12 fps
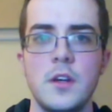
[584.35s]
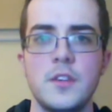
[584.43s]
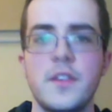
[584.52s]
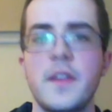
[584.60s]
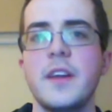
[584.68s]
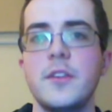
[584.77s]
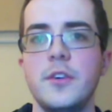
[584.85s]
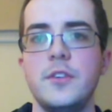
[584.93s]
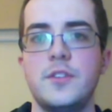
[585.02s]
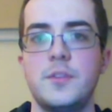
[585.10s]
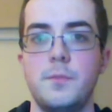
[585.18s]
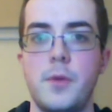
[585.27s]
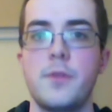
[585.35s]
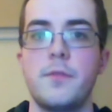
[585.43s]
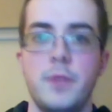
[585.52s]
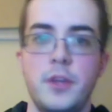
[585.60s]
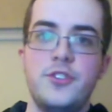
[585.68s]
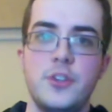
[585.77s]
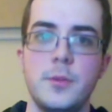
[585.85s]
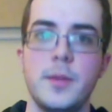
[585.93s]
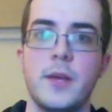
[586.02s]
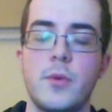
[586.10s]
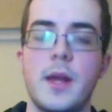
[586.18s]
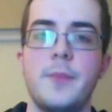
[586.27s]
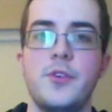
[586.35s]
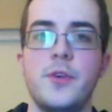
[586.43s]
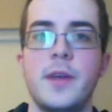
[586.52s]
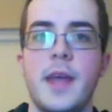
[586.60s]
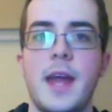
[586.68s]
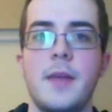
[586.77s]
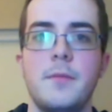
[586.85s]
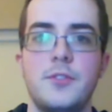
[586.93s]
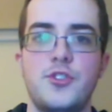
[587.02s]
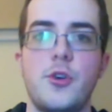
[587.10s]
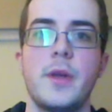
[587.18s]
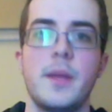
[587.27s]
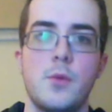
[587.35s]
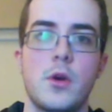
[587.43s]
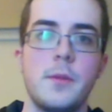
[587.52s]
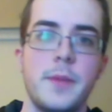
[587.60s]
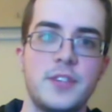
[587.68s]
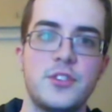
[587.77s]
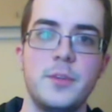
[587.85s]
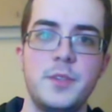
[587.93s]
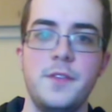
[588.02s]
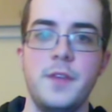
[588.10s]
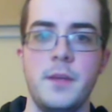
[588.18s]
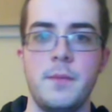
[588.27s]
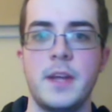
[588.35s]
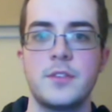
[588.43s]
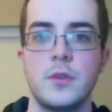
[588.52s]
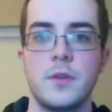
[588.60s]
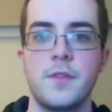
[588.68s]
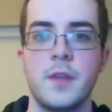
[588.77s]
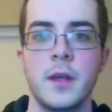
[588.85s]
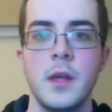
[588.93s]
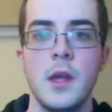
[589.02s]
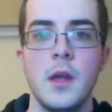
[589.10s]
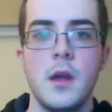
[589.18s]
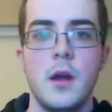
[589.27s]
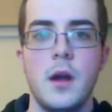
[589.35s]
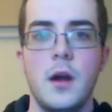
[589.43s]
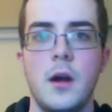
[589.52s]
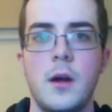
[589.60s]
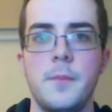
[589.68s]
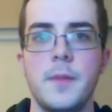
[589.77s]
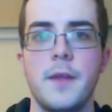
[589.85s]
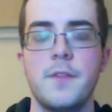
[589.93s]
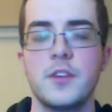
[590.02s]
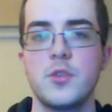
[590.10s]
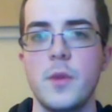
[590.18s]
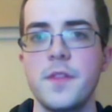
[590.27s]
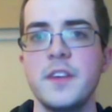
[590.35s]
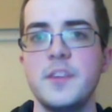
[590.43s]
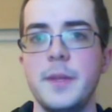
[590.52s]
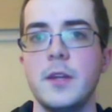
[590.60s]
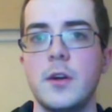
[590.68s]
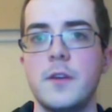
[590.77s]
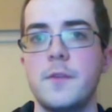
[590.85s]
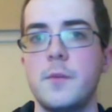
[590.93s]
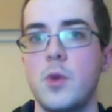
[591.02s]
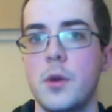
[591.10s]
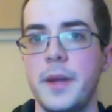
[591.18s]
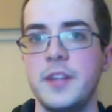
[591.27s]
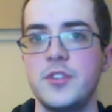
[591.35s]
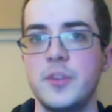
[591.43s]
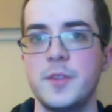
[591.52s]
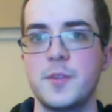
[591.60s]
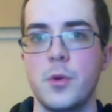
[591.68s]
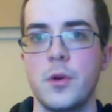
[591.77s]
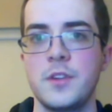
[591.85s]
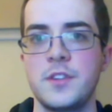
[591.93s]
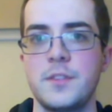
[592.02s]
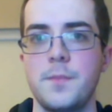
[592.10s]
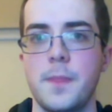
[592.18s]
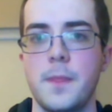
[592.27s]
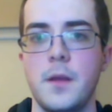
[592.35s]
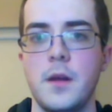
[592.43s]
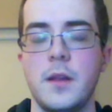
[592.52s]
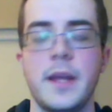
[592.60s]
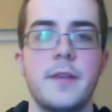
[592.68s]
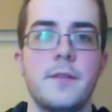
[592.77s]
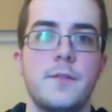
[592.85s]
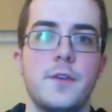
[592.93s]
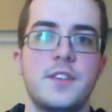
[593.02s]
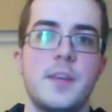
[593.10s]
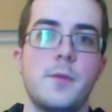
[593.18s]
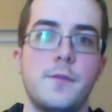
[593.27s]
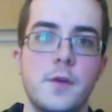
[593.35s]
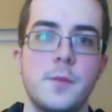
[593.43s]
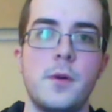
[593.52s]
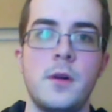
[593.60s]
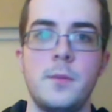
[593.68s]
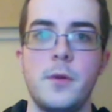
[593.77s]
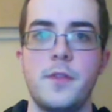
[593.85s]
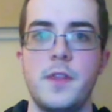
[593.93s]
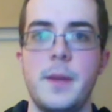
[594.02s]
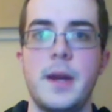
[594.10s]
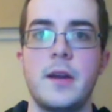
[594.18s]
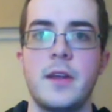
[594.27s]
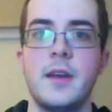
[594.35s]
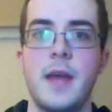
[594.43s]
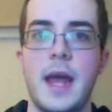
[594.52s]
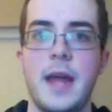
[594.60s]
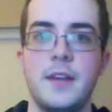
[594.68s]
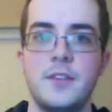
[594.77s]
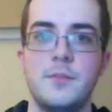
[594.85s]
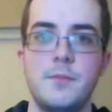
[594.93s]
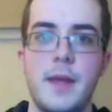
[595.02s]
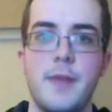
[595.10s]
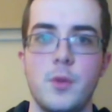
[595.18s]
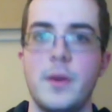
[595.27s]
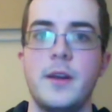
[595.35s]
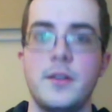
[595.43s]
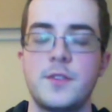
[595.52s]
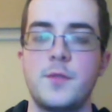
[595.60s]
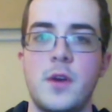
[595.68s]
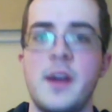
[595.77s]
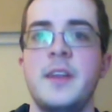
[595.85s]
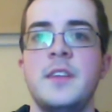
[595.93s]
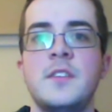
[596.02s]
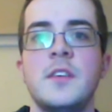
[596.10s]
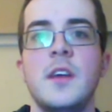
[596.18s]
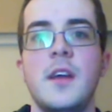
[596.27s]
So that includes both YouTube, like what I'm doing, and showing it more in mainstream TV, that sort of thing. If there's one thing to be learned from more mainstream sports, like, for example, football, both the American and everyone else varieties,